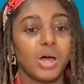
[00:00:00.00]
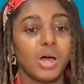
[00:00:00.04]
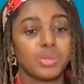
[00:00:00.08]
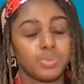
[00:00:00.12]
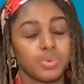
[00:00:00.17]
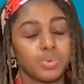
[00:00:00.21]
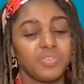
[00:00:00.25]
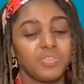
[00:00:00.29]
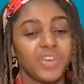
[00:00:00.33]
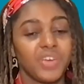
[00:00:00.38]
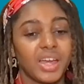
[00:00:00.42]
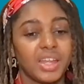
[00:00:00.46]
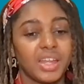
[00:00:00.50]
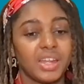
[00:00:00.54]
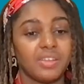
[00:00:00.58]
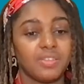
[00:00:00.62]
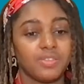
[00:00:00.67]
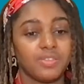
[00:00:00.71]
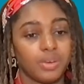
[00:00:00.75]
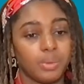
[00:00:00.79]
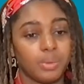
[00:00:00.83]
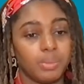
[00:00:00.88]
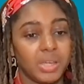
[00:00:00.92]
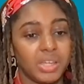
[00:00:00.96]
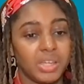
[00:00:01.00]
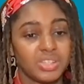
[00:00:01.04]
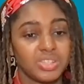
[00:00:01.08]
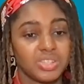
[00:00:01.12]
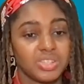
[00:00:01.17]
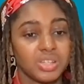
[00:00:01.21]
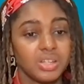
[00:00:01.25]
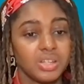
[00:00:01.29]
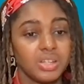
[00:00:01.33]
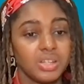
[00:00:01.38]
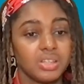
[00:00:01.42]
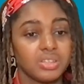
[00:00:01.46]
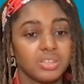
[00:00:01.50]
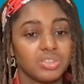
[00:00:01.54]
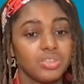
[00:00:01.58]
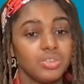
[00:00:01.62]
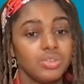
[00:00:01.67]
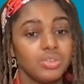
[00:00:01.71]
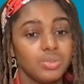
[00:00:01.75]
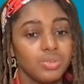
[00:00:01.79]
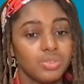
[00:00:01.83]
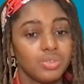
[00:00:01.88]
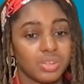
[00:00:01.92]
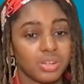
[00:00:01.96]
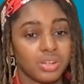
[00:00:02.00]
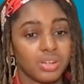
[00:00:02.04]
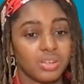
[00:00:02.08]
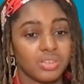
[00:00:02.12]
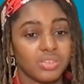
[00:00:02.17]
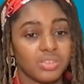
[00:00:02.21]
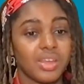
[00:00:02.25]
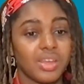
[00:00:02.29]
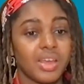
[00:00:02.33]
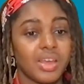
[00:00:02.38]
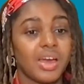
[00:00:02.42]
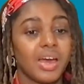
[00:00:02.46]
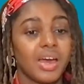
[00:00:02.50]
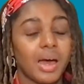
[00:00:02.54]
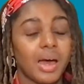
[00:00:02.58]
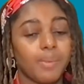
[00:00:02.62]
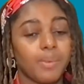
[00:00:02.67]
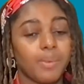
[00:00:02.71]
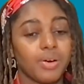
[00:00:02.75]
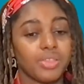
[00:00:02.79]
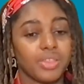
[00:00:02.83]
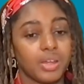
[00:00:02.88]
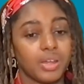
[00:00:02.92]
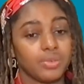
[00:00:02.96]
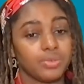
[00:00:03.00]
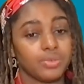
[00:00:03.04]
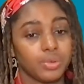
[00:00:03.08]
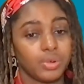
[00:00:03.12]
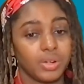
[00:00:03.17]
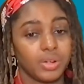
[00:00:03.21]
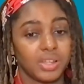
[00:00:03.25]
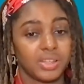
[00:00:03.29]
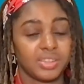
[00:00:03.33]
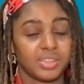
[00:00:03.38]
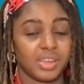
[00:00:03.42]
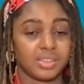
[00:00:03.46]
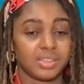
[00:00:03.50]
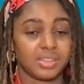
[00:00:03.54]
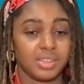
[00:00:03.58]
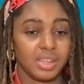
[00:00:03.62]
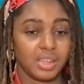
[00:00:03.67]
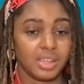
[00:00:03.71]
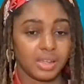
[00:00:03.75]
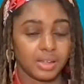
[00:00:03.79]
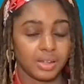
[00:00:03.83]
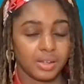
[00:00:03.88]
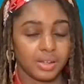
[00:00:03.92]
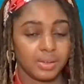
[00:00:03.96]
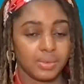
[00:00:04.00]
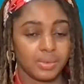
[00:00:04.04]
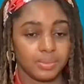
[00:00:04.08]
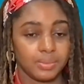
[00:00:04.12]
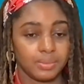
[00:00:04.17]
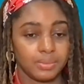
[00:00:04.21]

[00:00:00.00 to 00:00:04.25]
to provide information to users about their rowing technique.